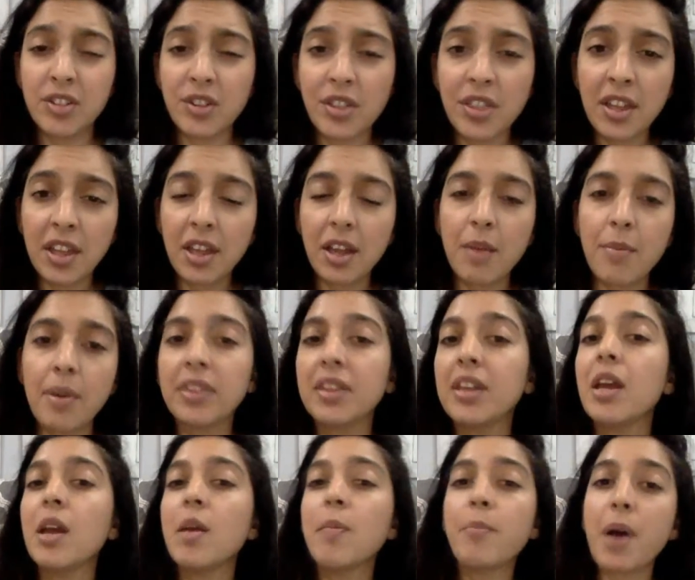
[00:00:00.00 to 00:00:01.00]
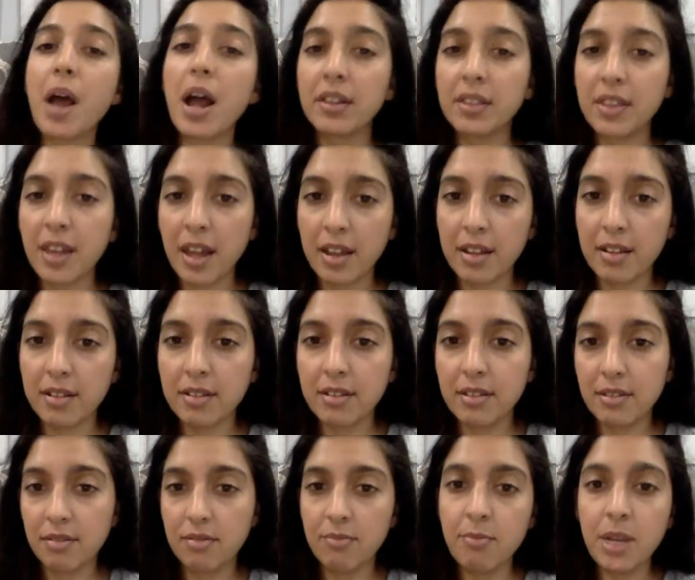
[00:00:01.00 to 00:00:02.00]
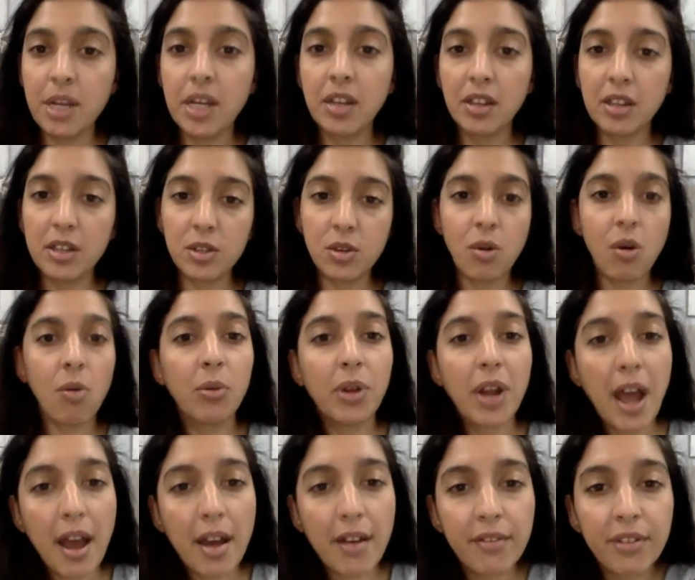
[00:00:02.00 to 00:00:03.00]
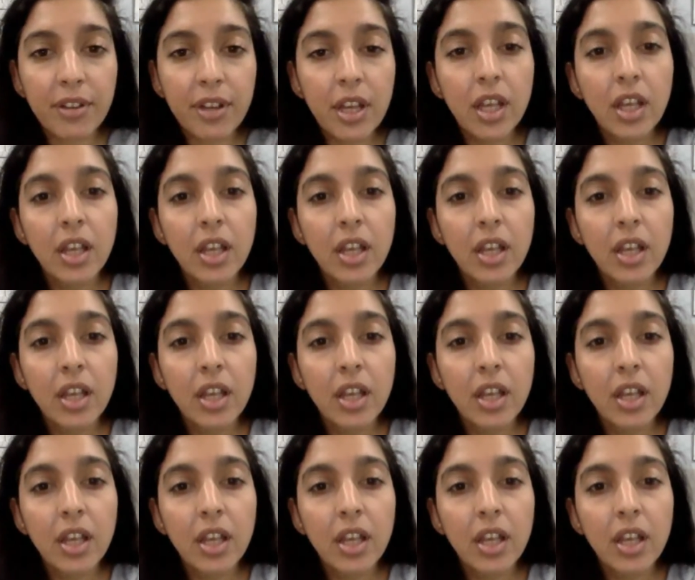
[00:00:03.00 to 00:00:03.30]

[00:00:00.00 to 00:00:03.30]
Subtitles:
You're thinking about the impact that meeting this goal would have.